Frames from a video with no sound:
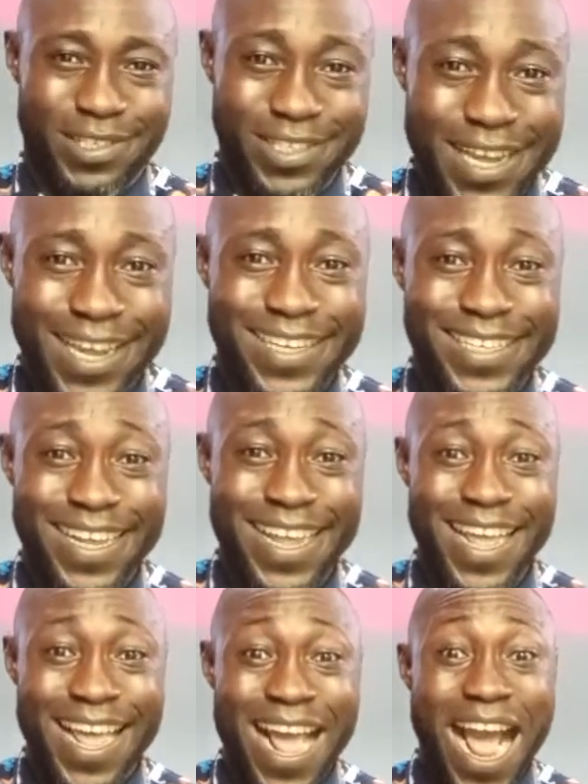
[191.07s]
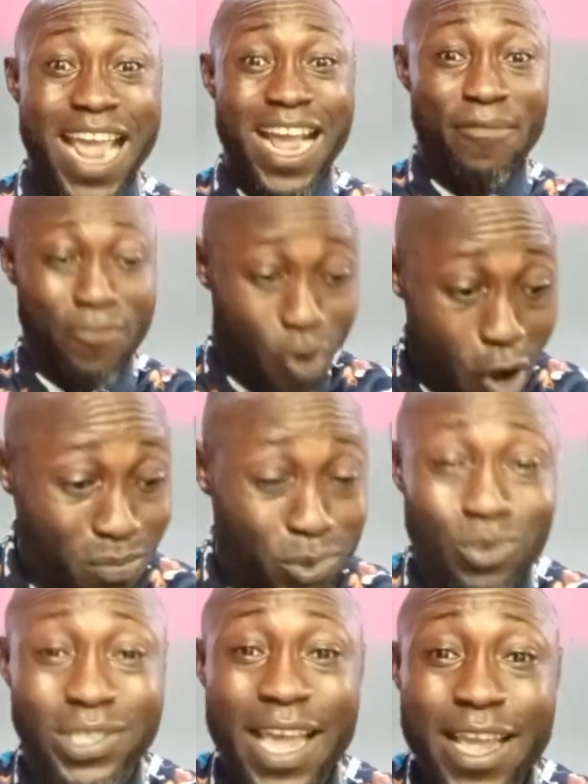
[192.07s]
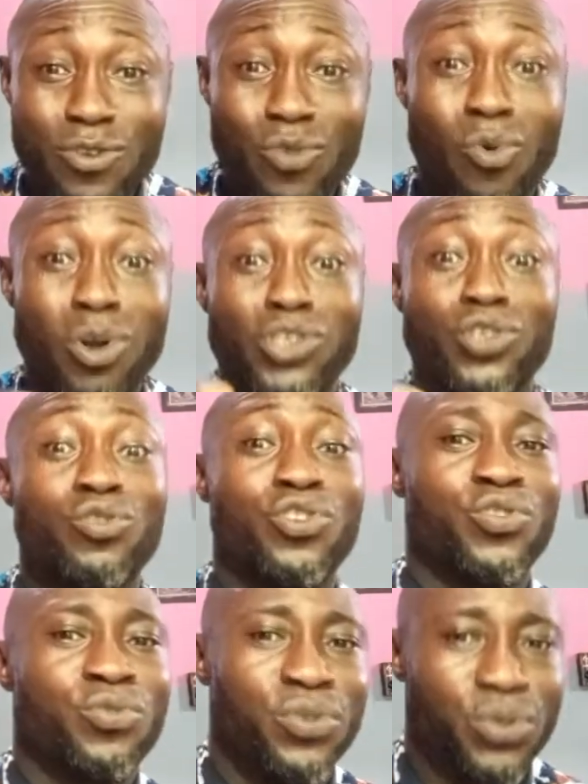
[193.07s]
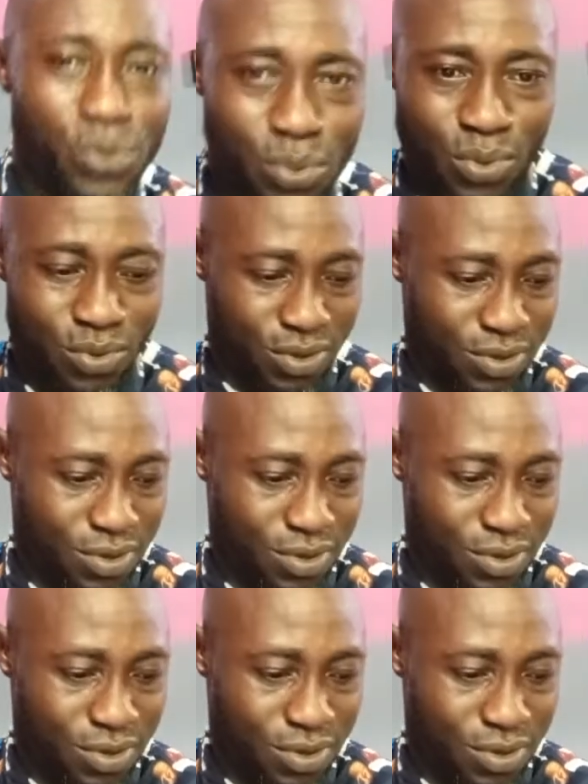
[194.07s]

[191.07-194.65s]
Yes, I have come to tell you what you should do